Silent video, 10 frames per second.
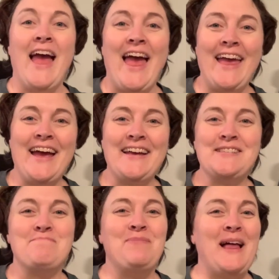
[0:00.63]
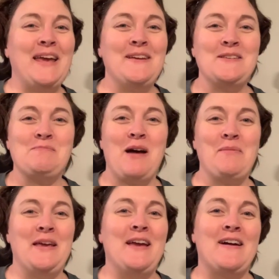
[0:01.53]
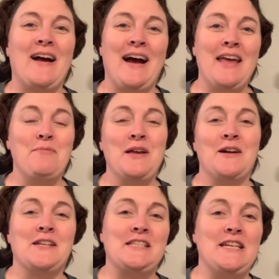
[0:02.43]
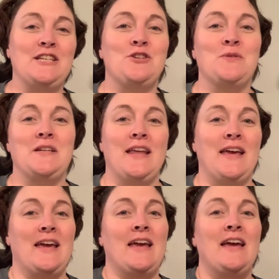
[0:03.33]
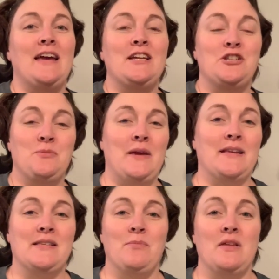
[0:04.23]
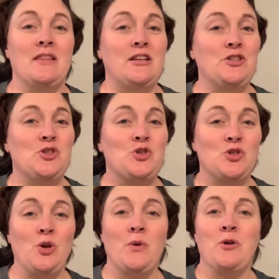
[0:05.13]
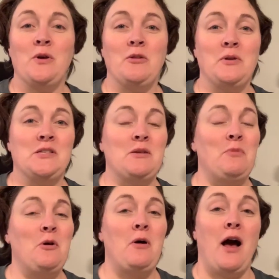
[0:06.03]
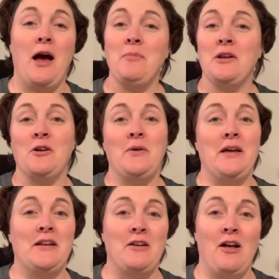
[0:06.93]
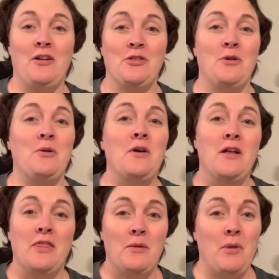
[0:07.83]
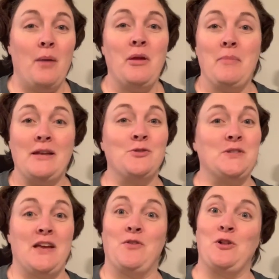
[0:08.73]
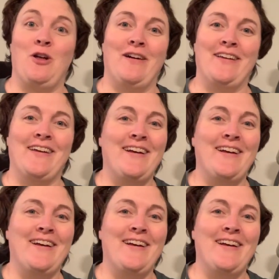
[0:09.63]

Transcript: Hey guys, Black Hills Mommy here. I am here to teach you today to make something that is so incredibly simple. I'm going to go ahead and call it though, the Mommy Mental Saver Clock.